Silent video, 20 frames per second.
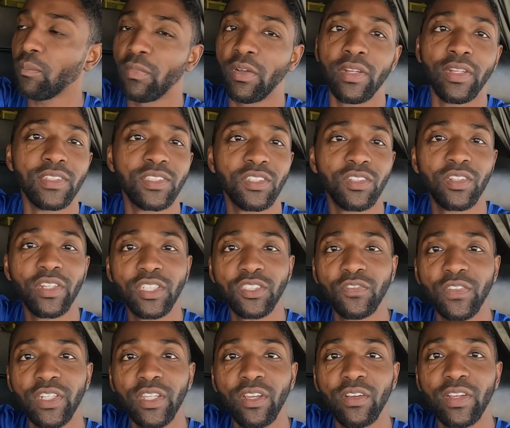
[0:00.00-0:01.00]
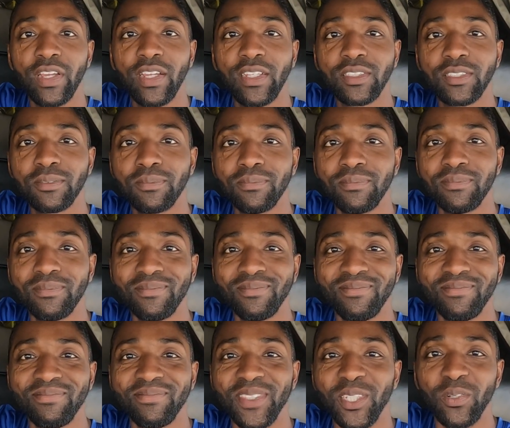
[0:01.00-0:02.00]
But until the next video, guys,
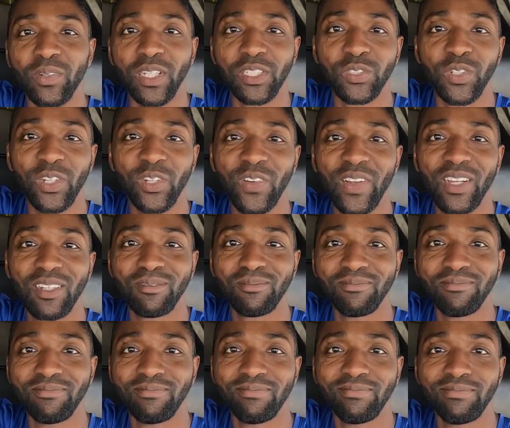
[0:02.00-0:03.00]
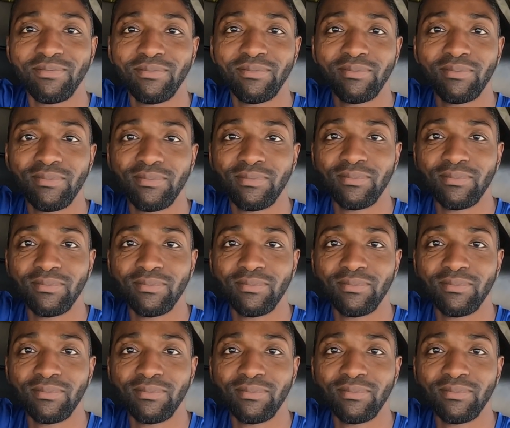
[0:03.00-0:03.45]
Erudite Trucker out.